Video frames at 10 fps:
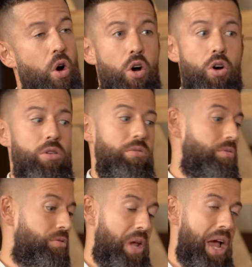
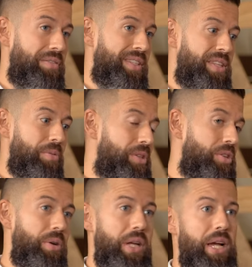Or do you have to say, well,
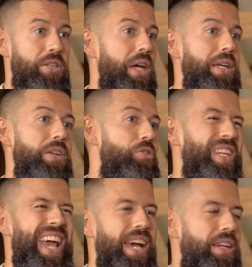sorry, guys, I
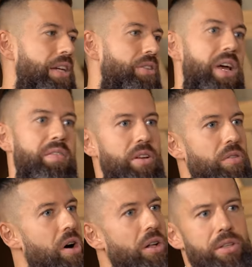just can't. I don't have
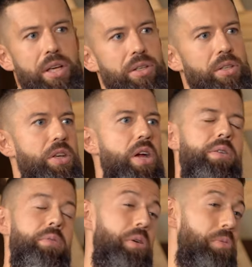enough holiday this
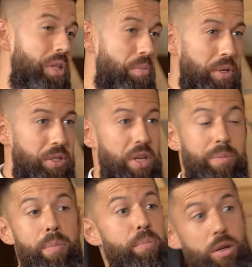year. We are really busy and
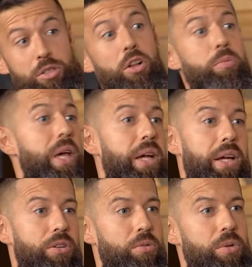my boss told me I
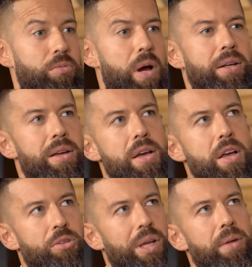can't do it, right?
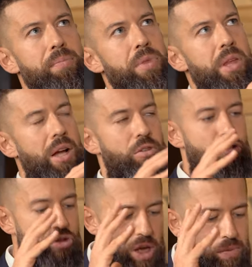So again, I
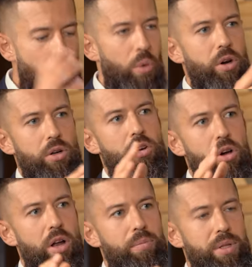could keep going on and
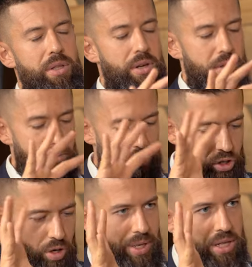on, but there are
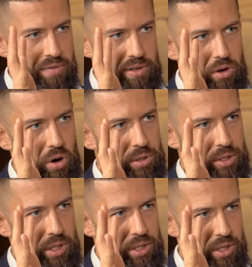so many different
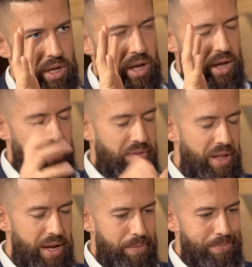currencies. And I feel
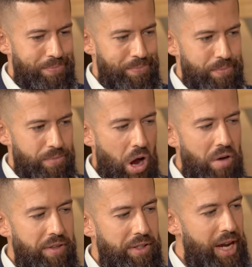like
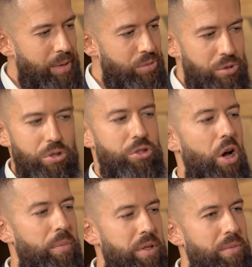oftentimes we just
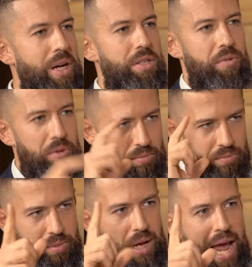optimize for
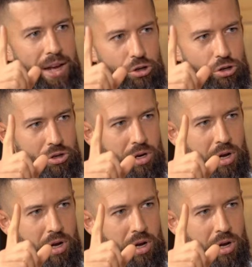cash.